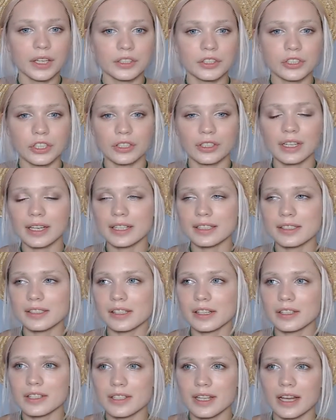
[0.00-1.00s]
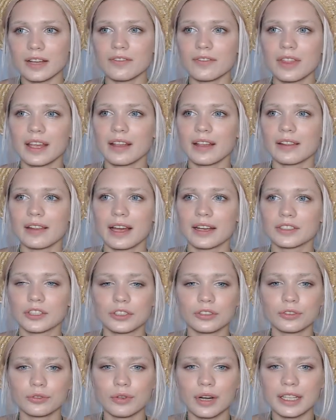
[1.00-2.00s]
tonic is not something like
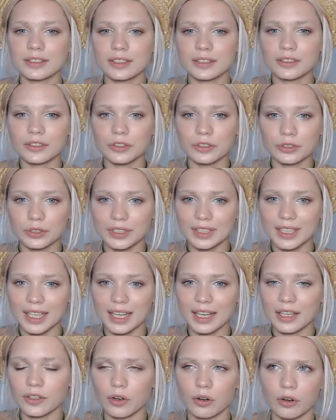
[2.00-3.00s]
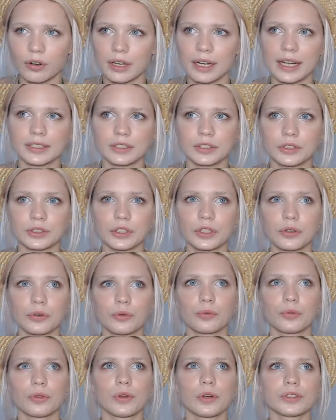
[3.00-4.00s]
tonerizing your skin or i don't know
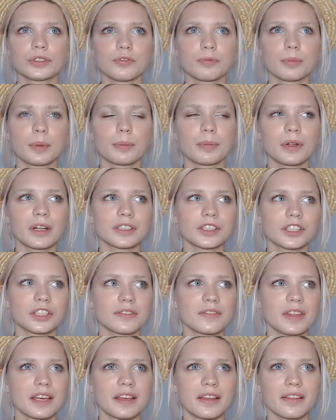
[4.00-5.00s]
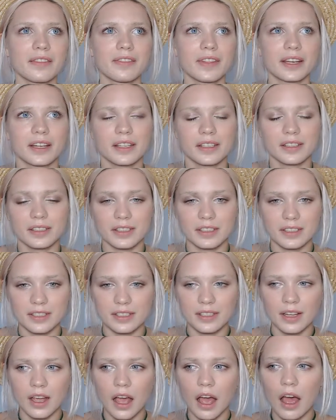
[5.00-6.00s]
lots of people are just thinking that it
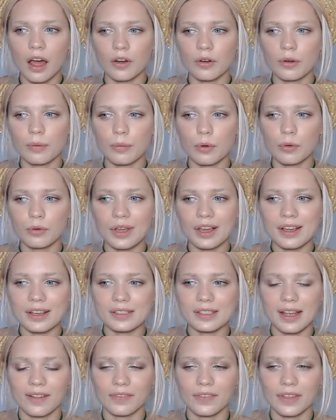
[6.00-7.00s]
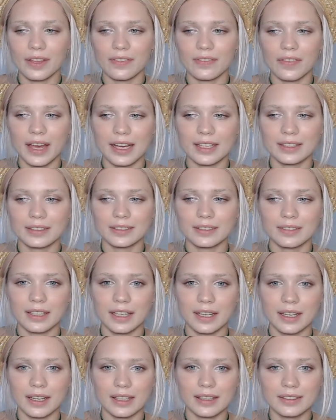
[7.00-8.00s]
is removing something that
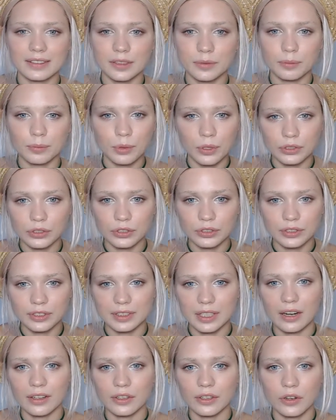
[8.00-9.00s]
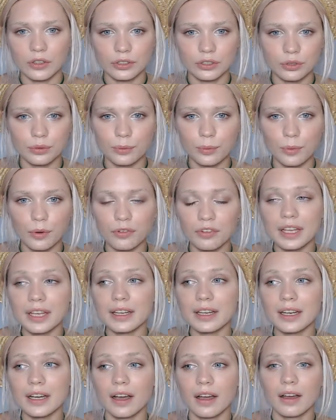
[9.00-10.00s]
the cleansing products are not
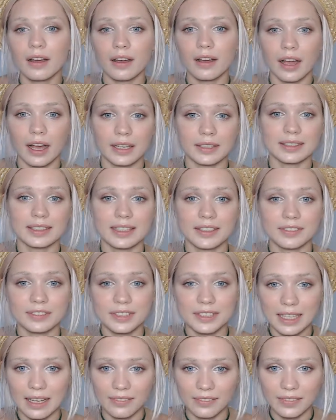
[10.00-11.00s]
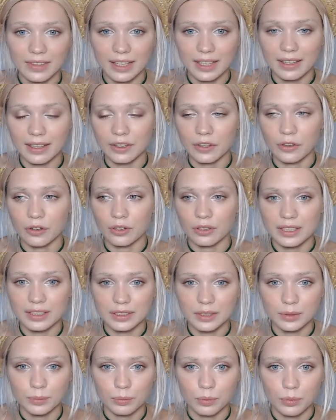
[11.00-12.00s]
removing guys if something your
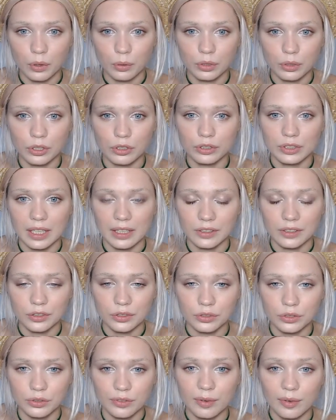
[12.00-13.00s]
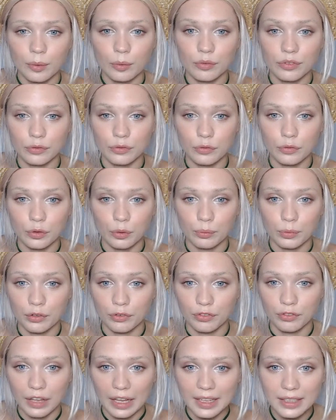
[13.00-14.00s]
cleansing products are not removing from
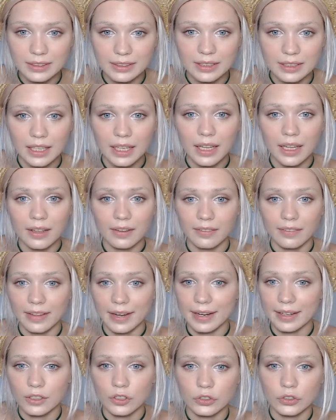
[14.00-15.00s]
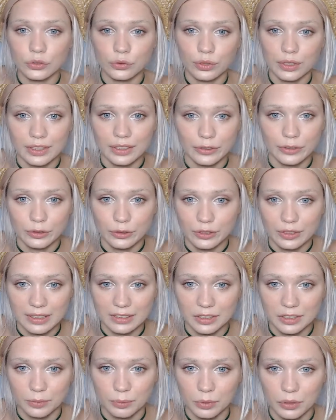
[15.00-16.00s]
your face they're not really good
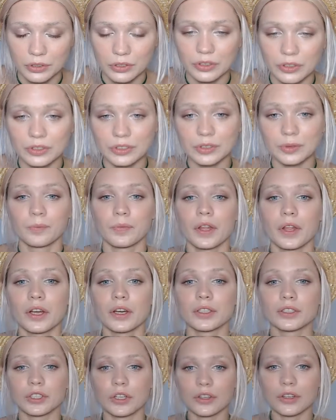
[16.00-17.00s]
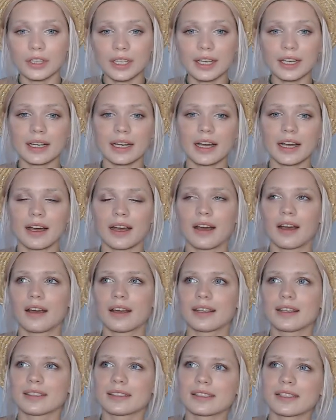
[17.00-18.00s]
cleansing products tonic
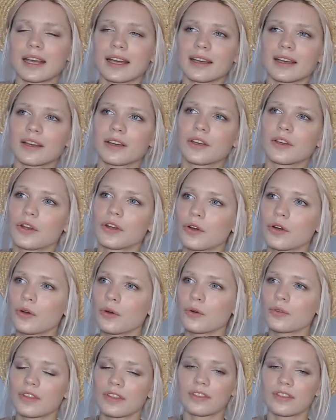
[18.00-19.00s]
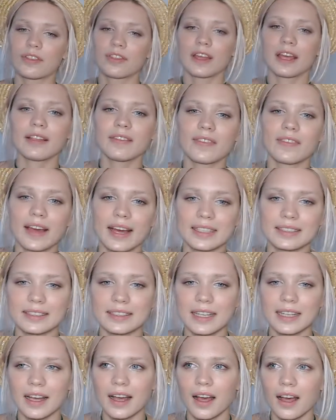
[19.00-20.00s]
uh, is like you know the thing
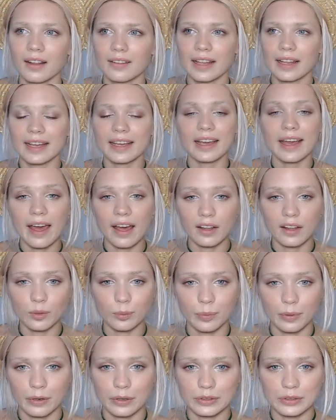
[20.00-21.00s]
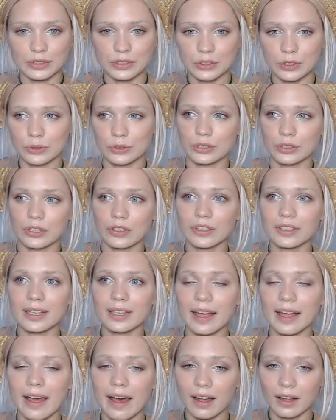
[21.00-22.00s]
that like a helper so
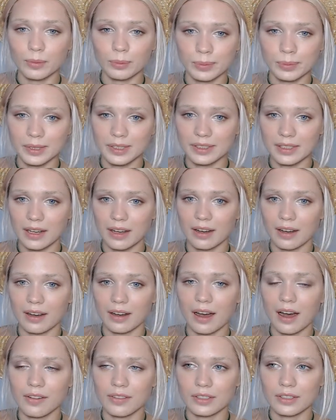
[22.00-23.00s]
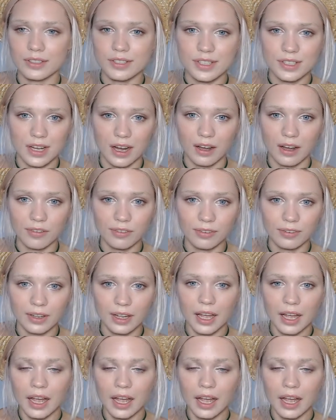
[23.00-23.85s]
tonic helps uh, other stuff